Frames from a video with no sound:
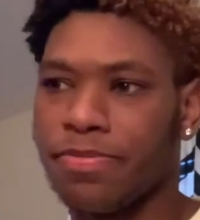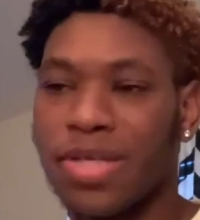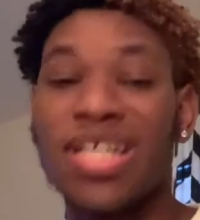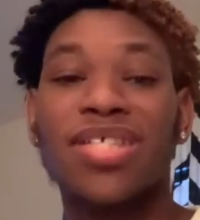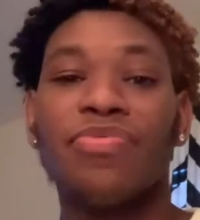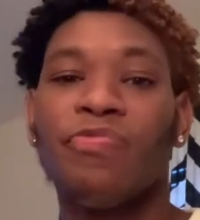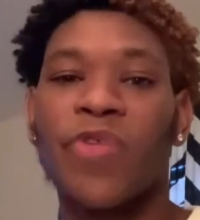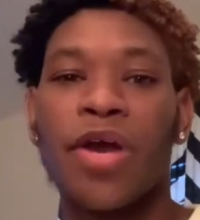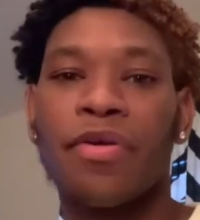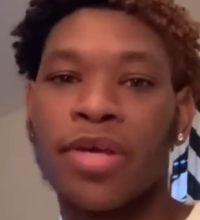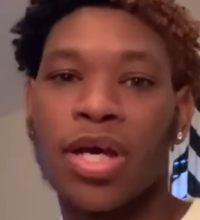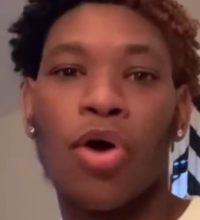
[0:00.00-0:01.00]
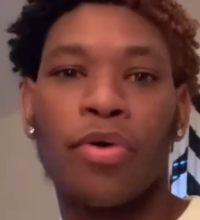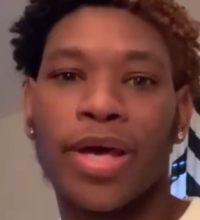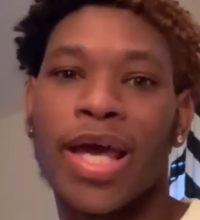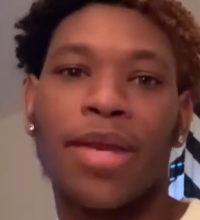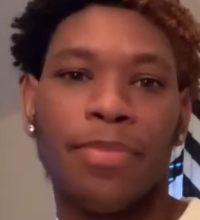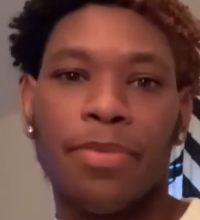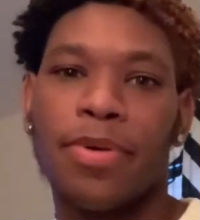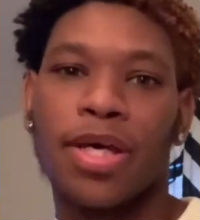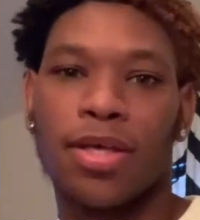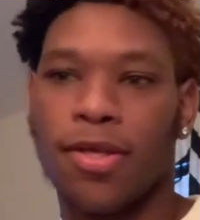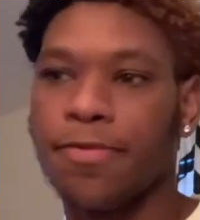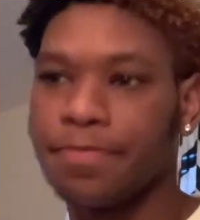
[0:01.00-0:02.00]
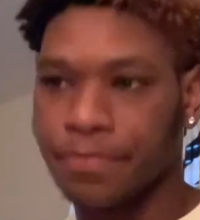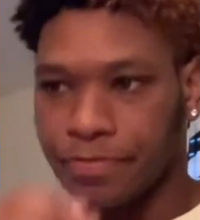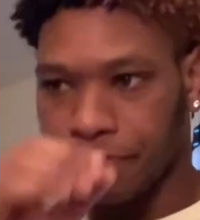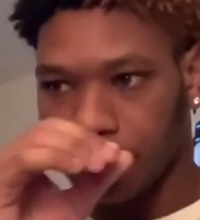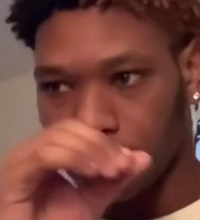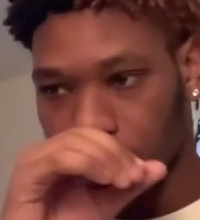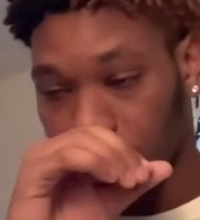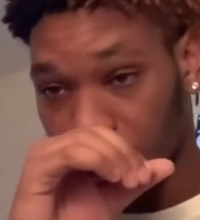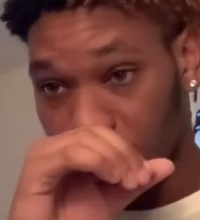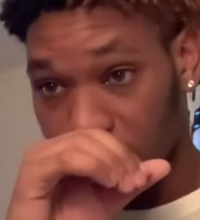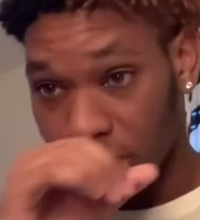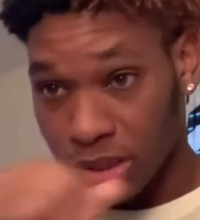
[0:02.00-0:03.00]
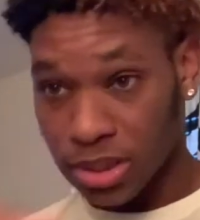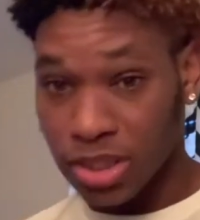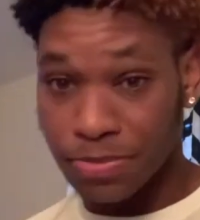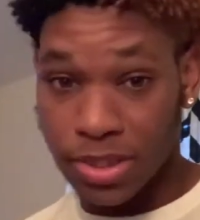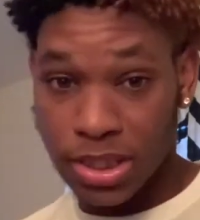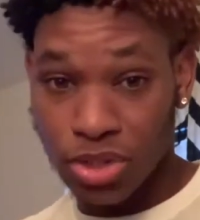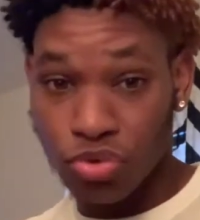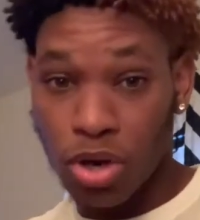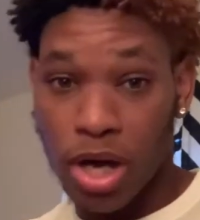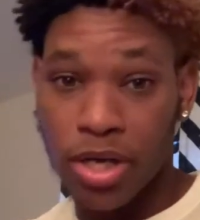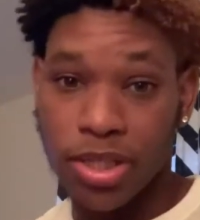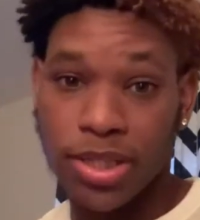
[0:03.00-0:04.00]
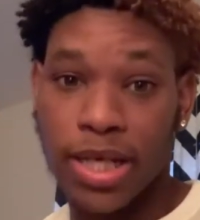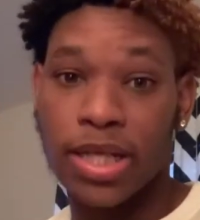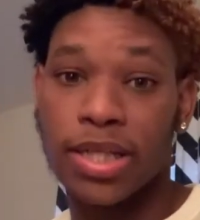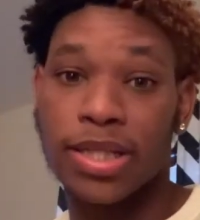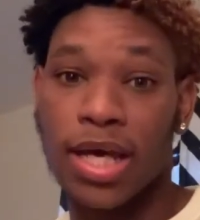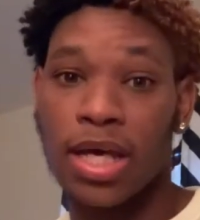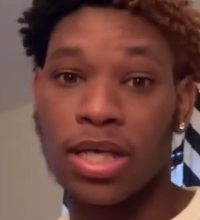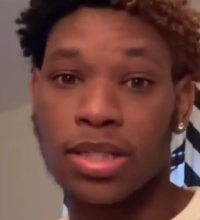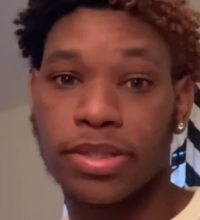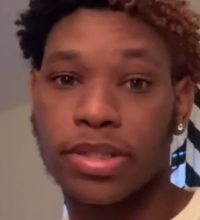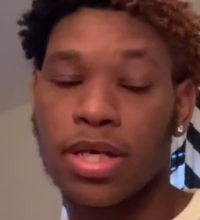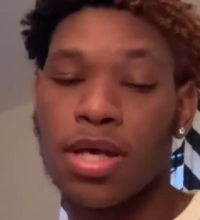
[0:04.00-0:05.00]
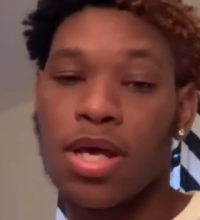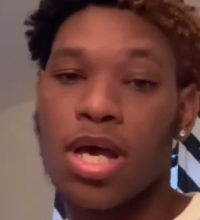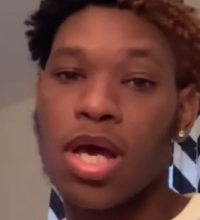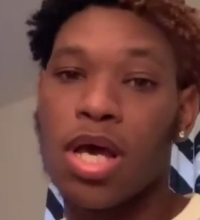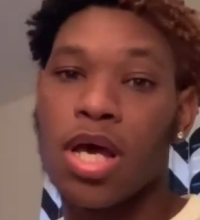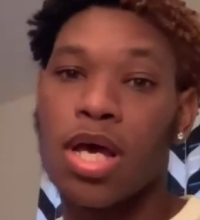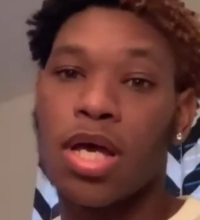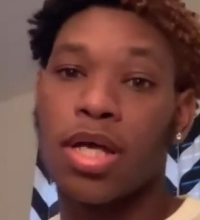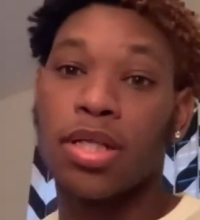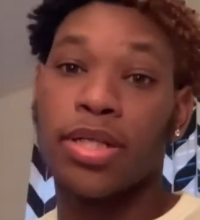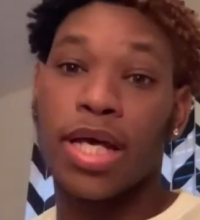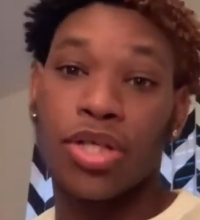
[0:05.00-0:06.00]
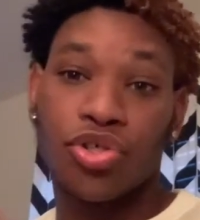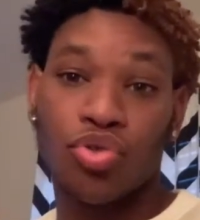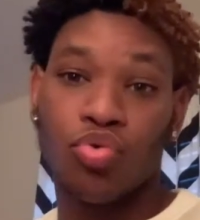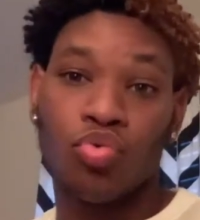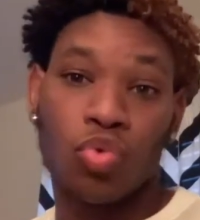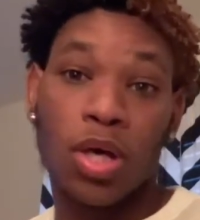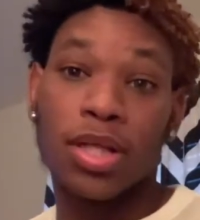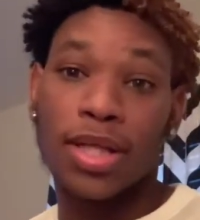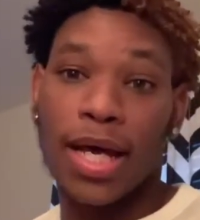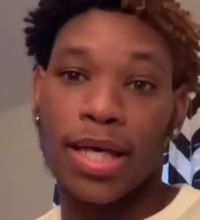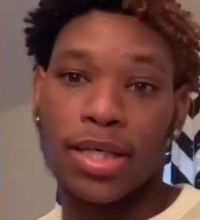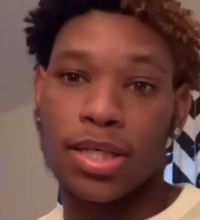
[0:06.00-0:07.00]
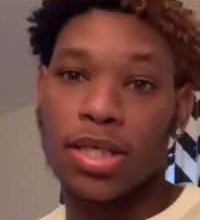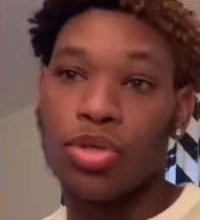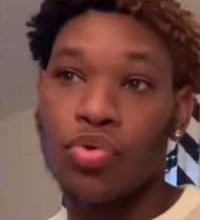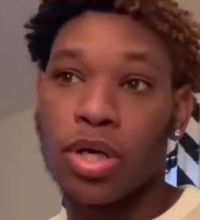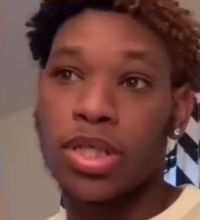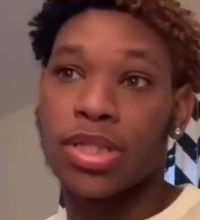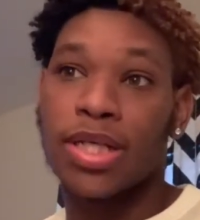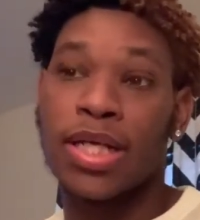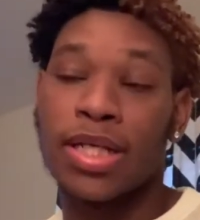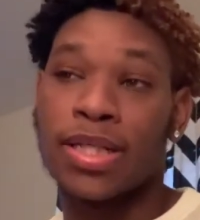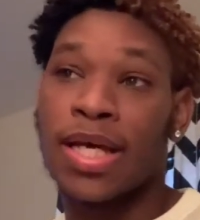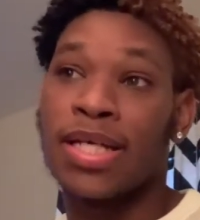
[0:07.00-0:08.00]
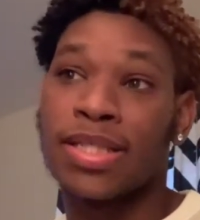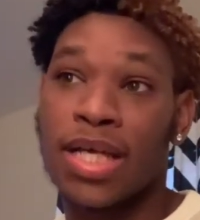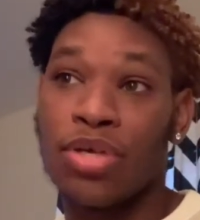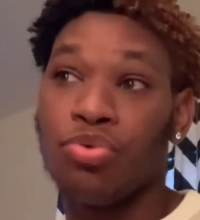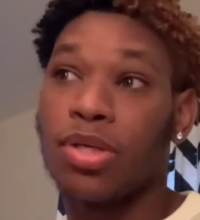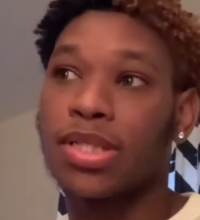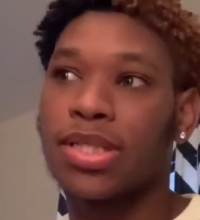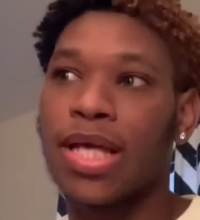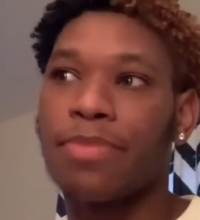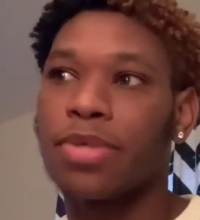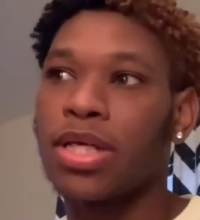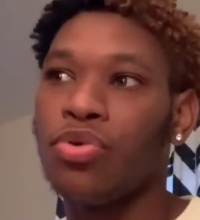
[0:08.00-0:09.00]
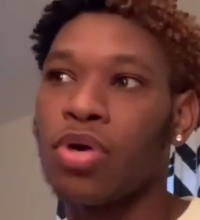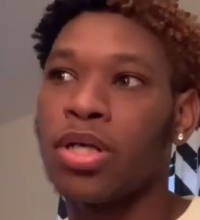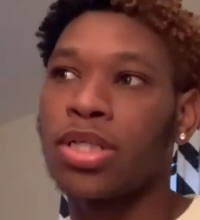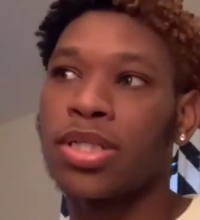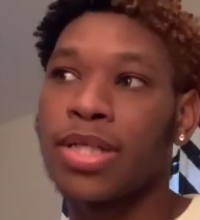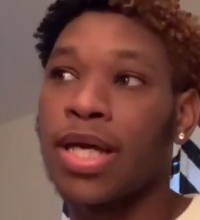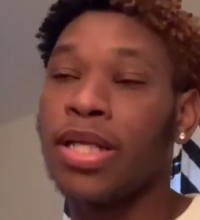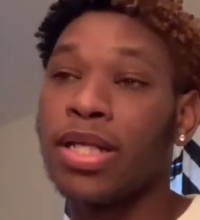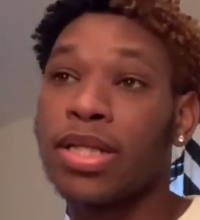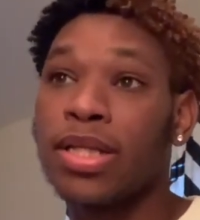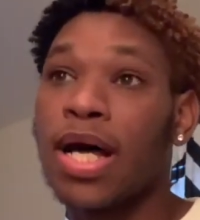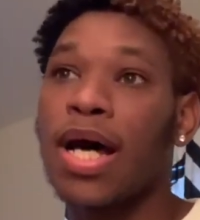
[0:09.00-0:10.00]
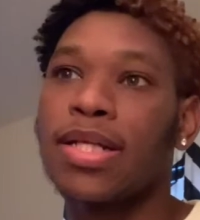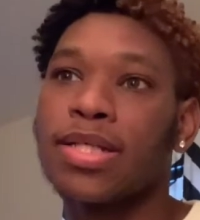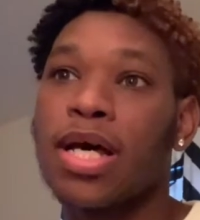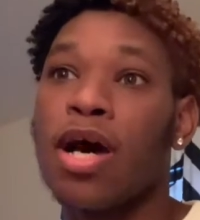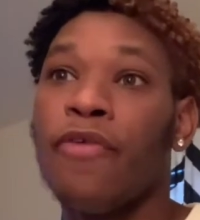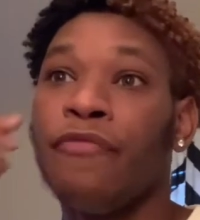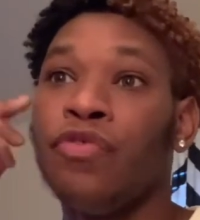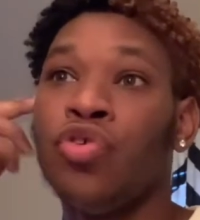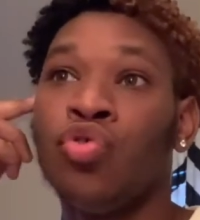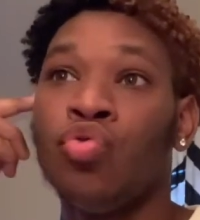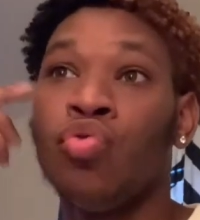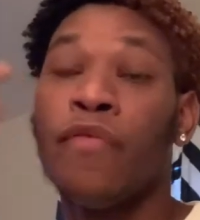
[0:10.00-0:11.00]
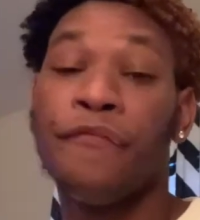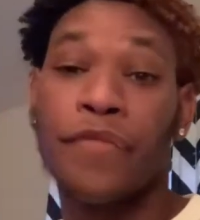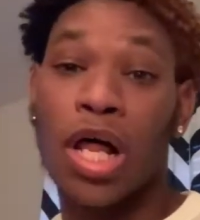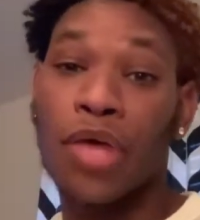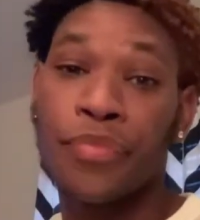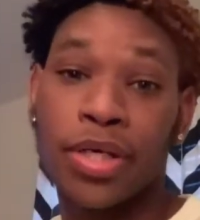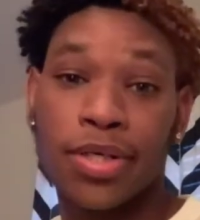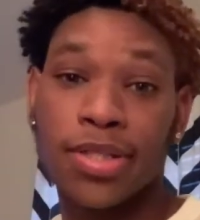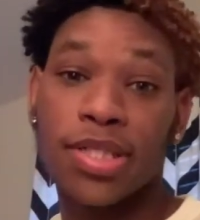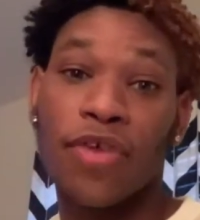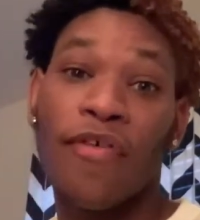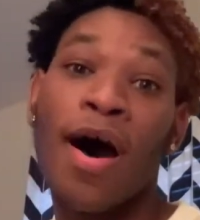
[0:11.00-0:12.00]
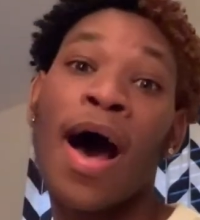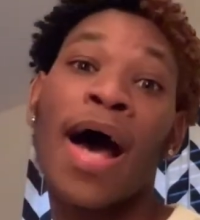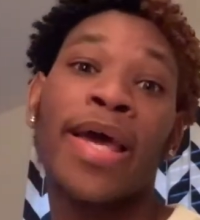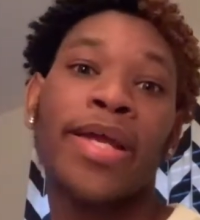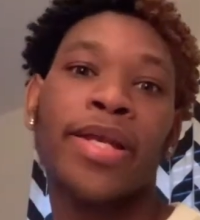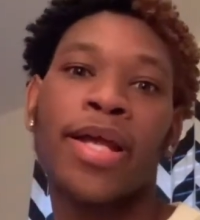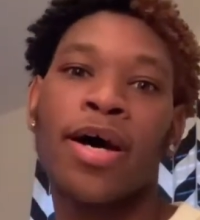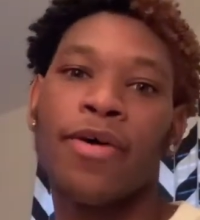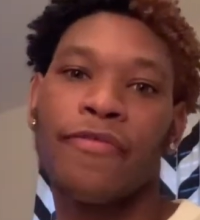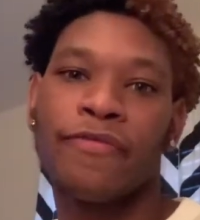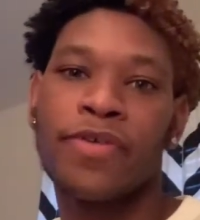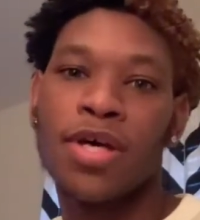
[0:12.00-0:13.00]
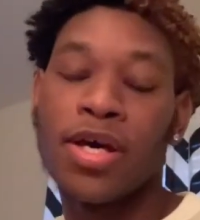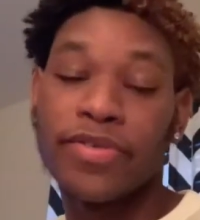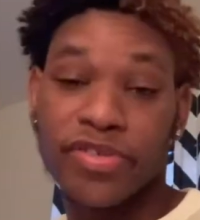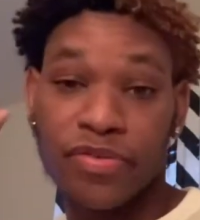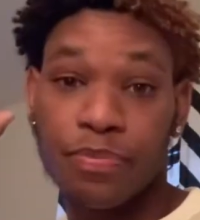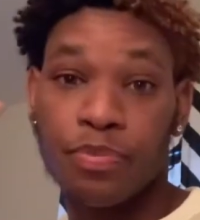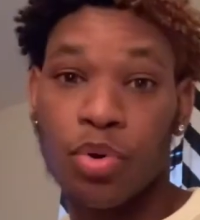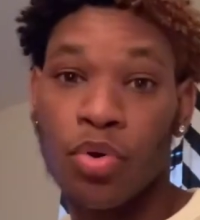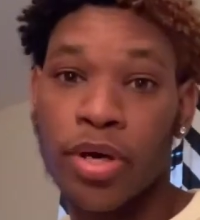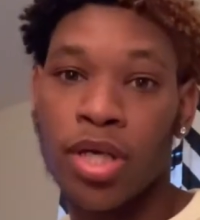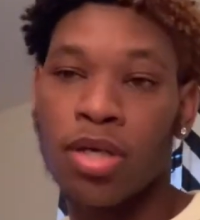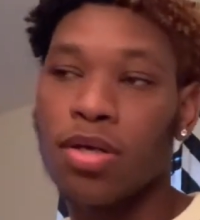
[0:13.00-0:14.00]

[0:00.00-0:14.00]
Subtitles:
It's very okay to be picky. Excuse me, because you understand the things that you like. You understand the things that you accept, and you understand the thoughts of you valuing yourself high enough to the point